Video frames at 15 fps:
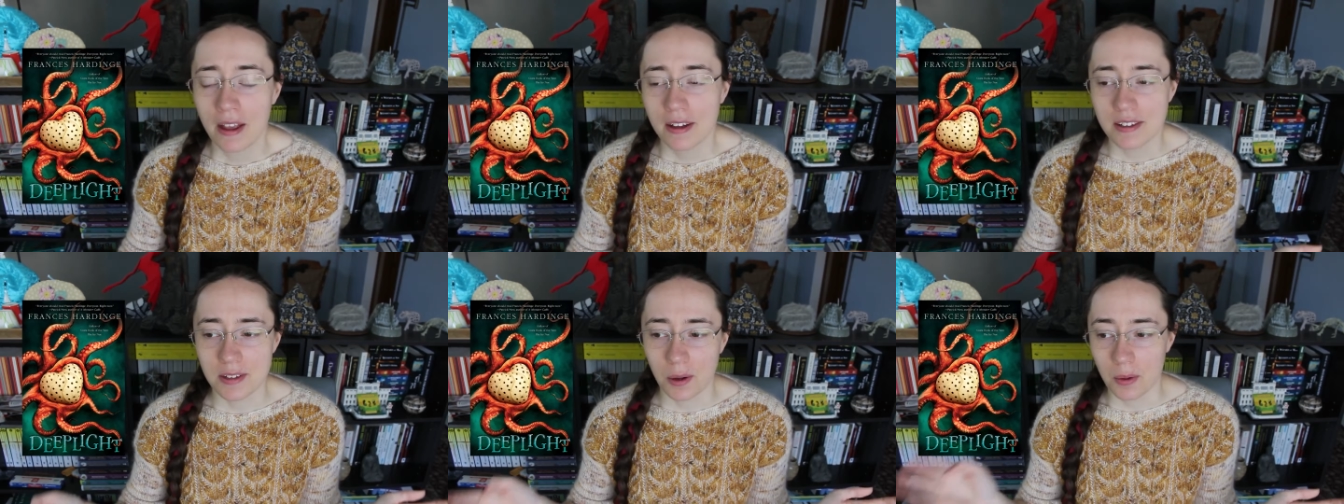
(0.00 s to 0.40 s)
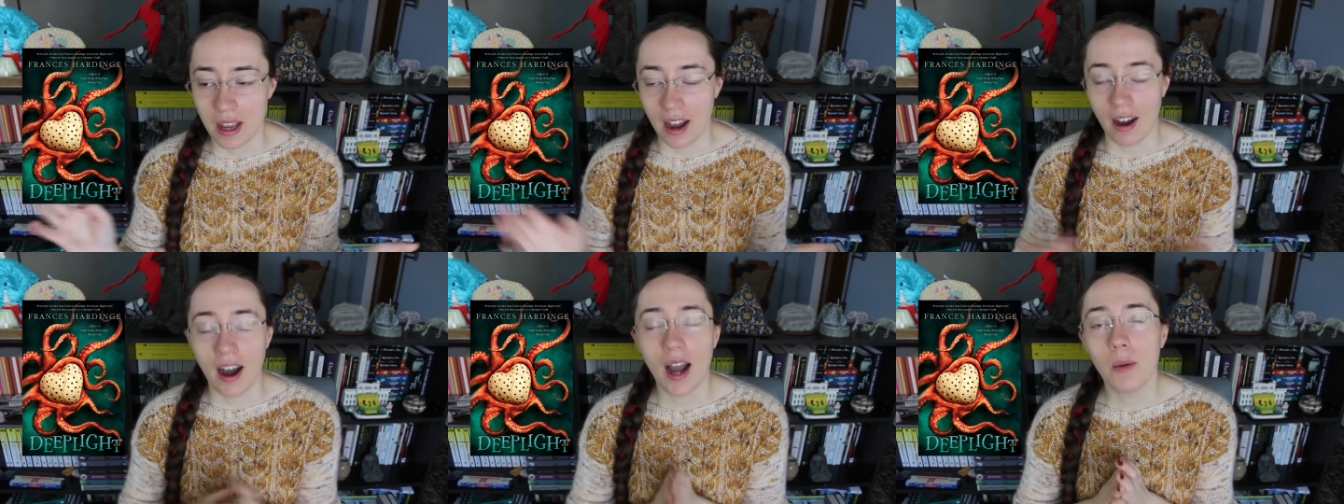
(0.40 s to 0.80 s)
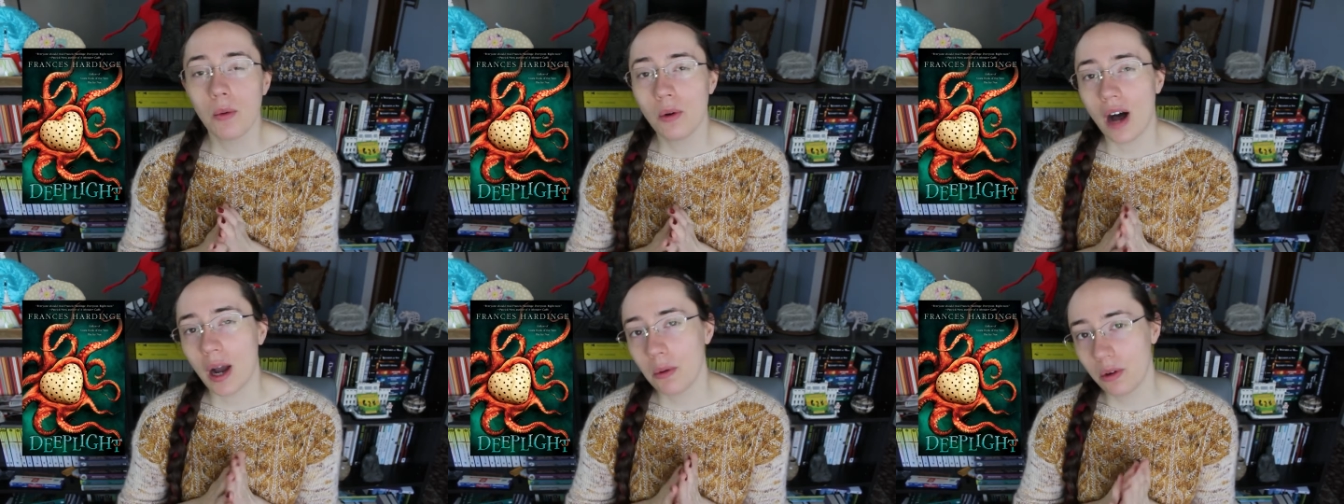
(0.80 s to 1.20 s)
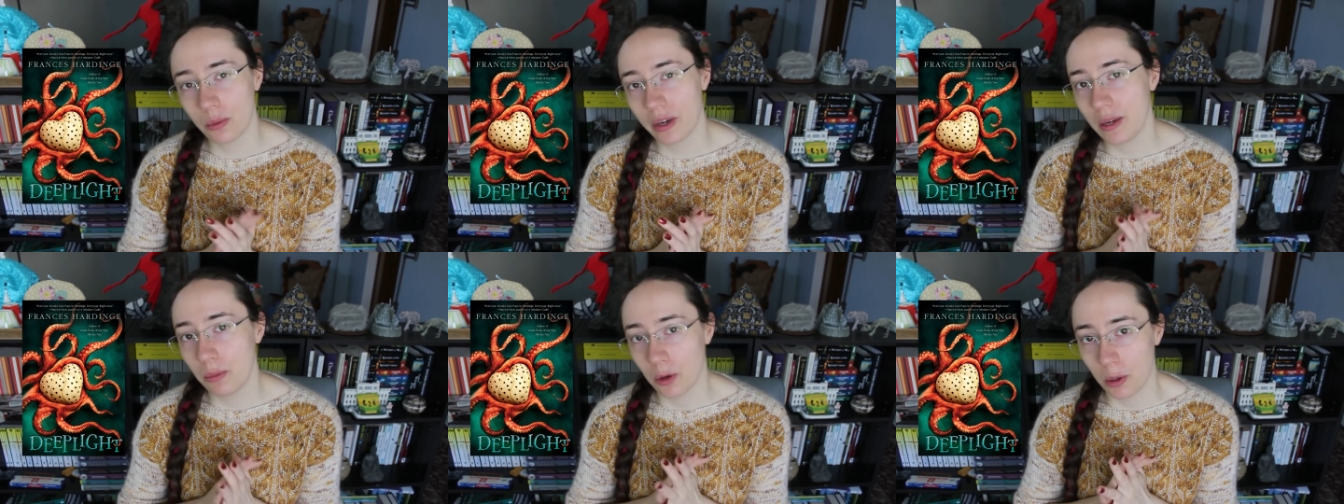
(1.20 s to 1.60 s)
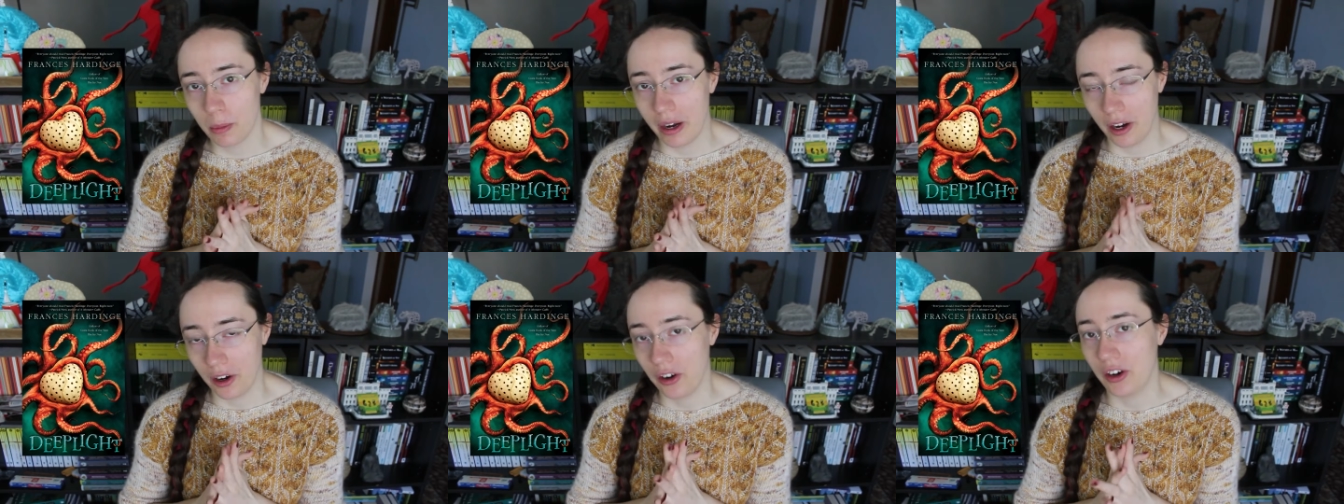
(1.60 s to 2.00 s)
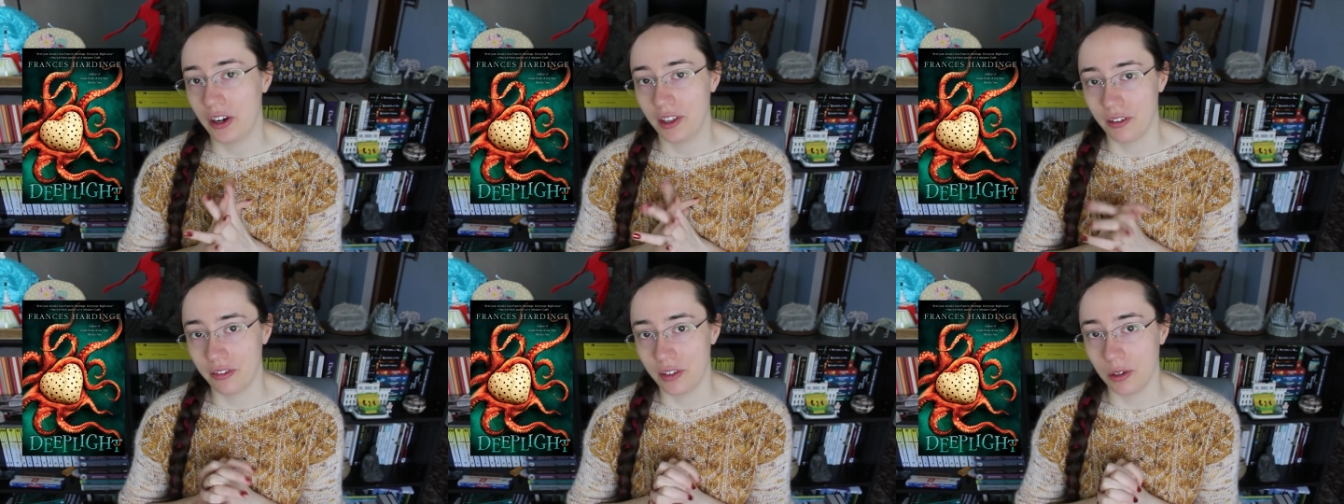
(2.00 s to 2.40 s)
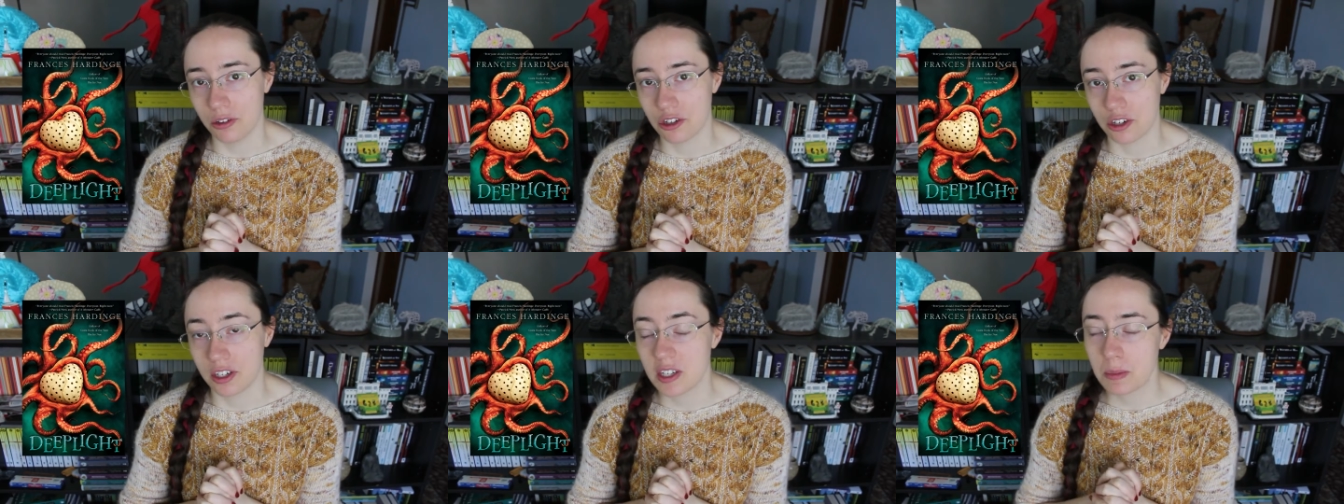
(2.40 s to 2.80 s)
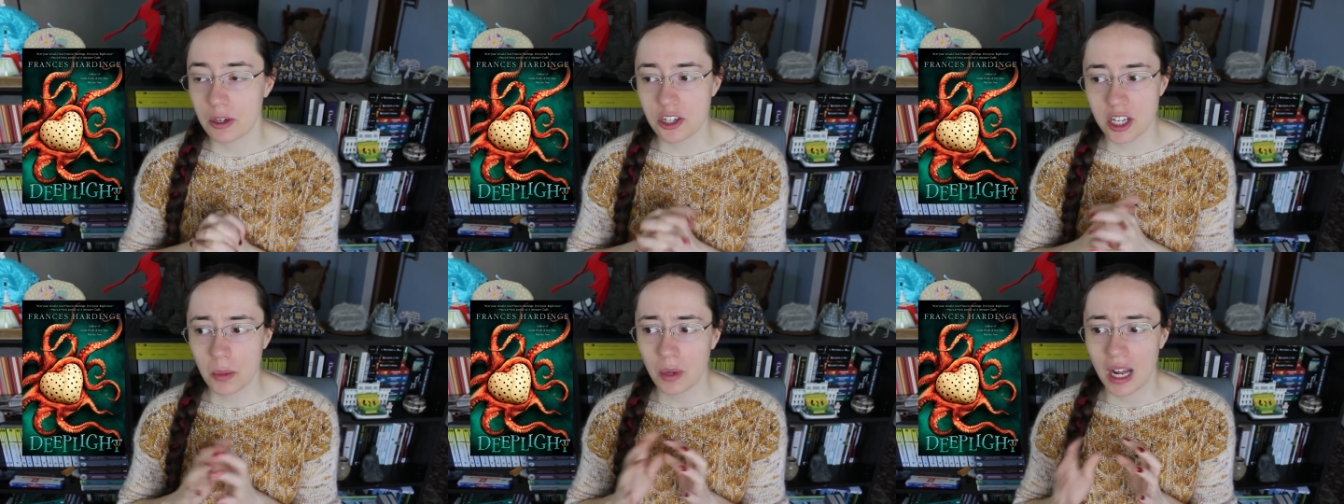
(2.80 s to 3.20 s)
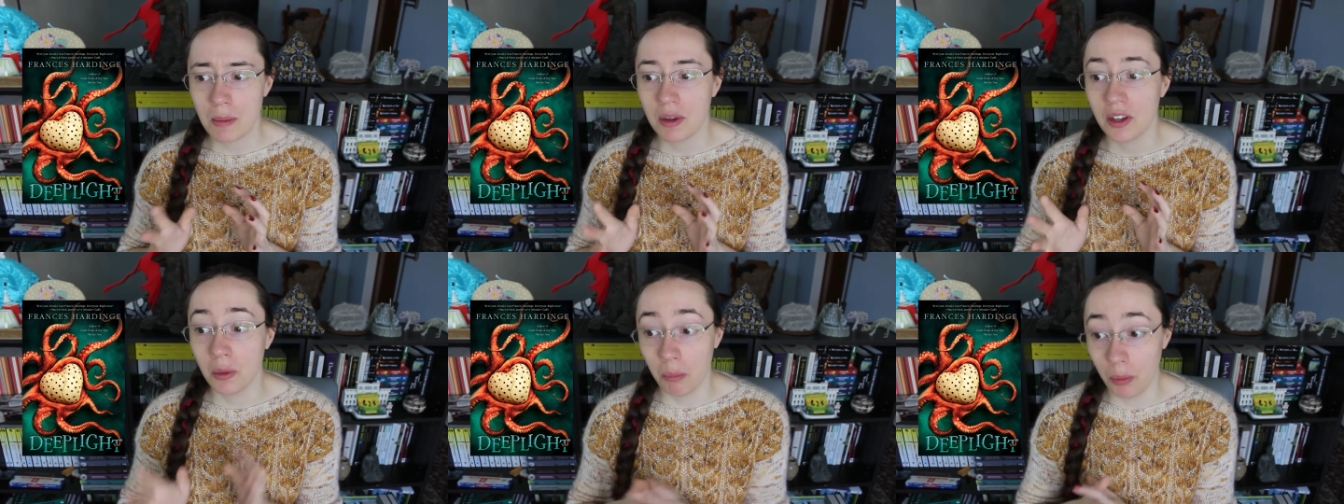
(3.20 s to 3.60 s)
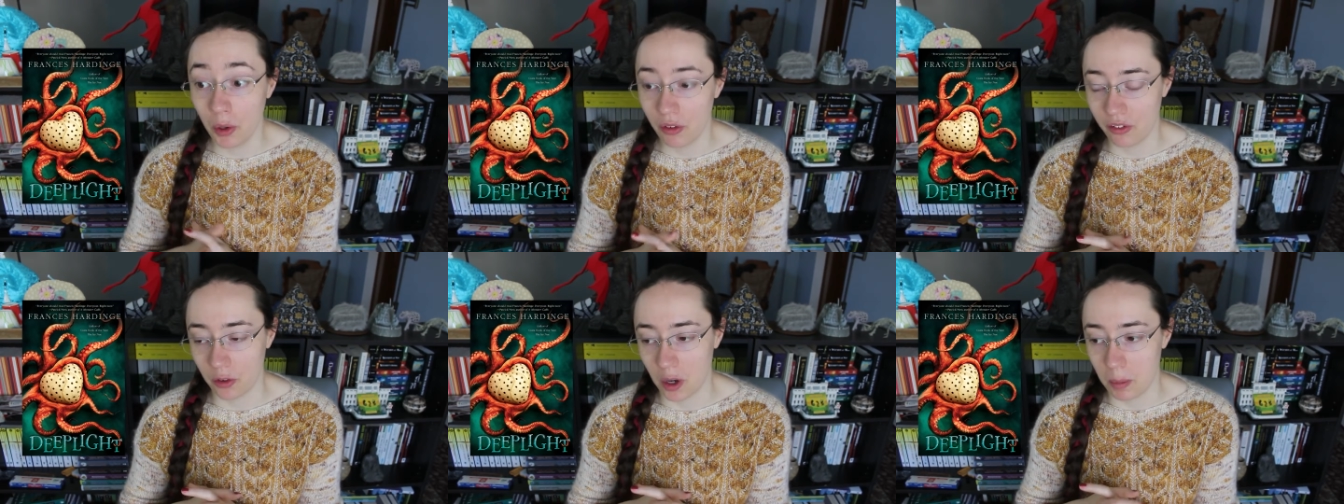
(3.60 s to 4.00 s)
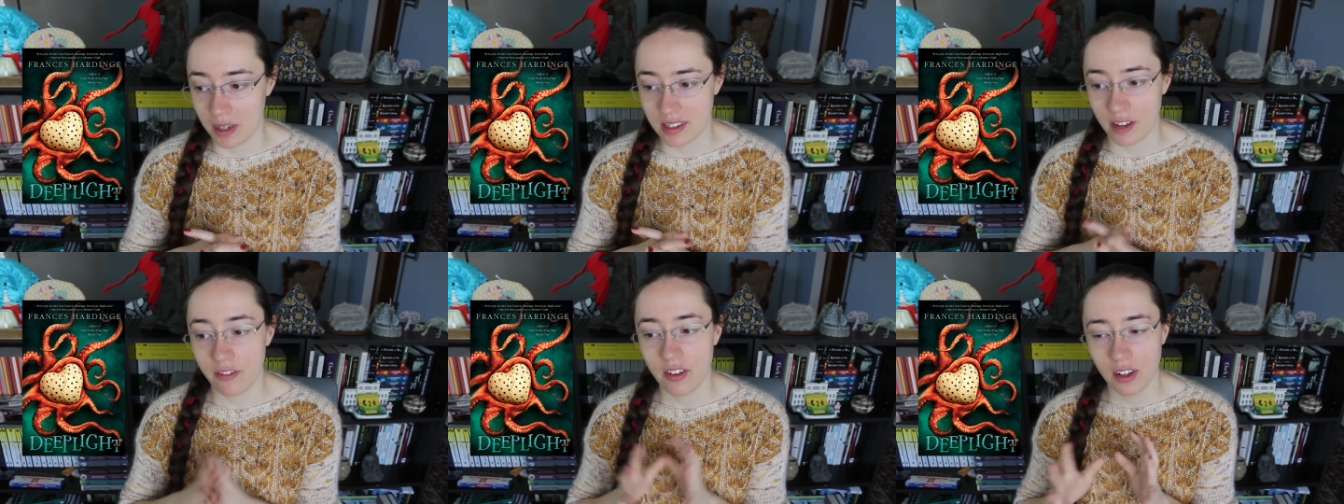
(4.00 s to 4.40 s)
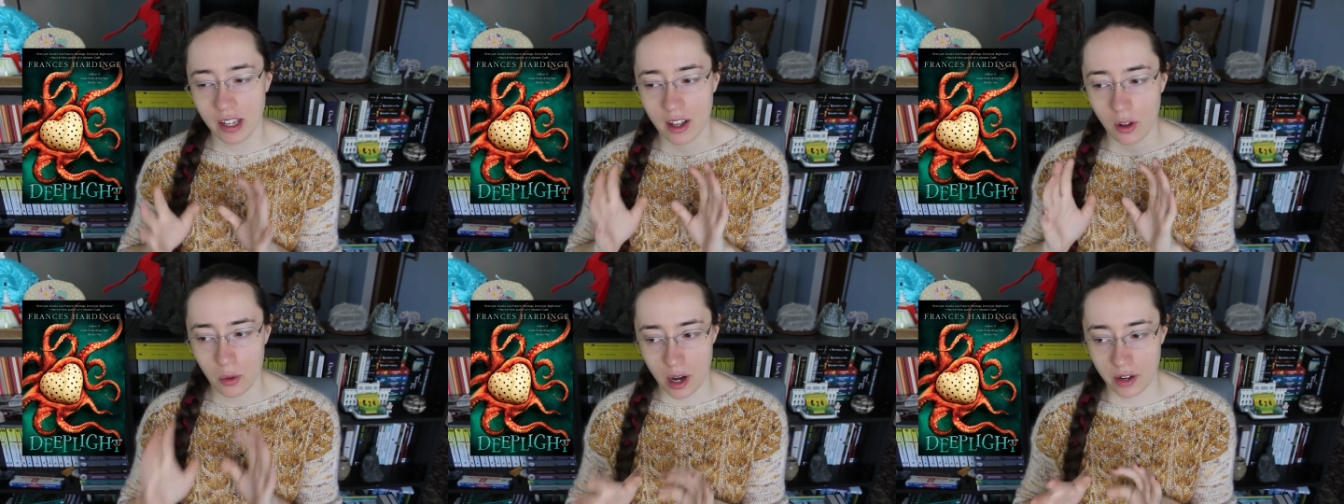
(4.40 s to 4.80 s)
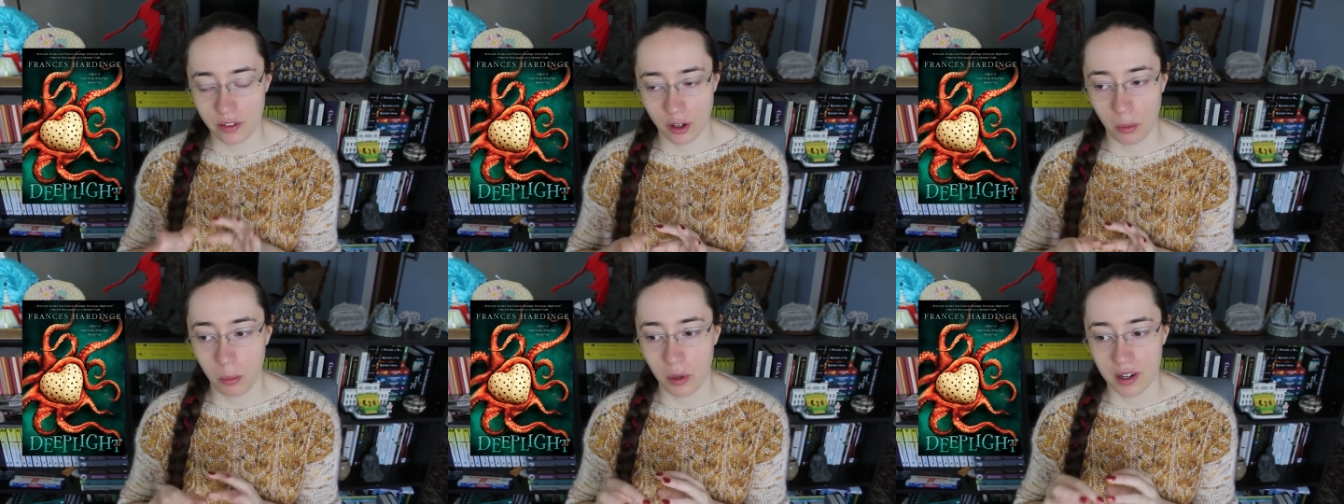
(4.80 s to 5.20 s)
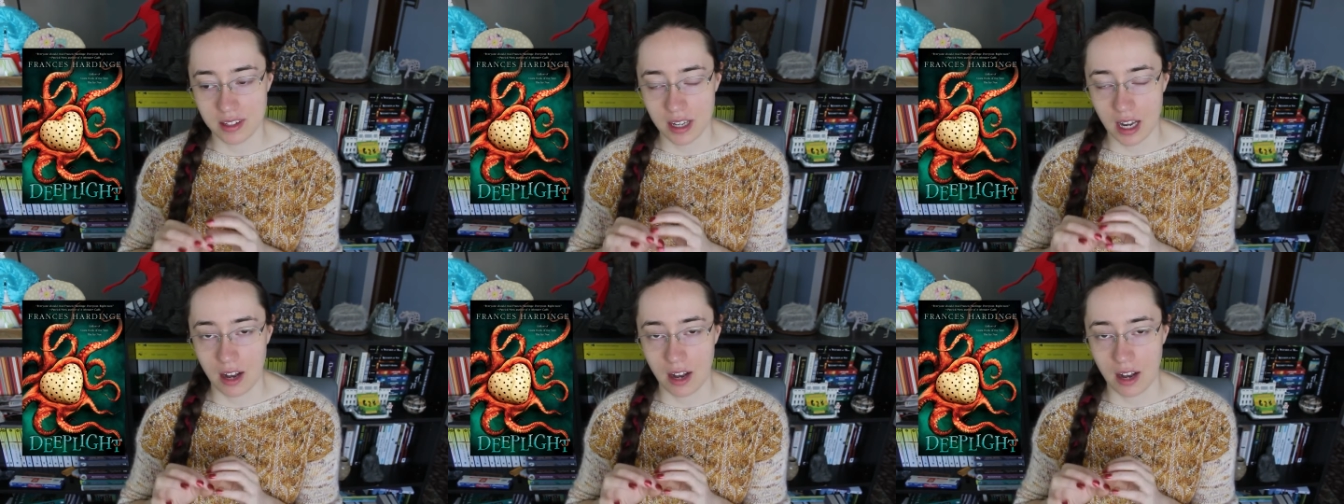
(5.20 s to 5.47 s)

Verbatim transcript: So yeah, I will I will read more by her in the future, especially when I'm in the mood for it because I feel like a lot of her books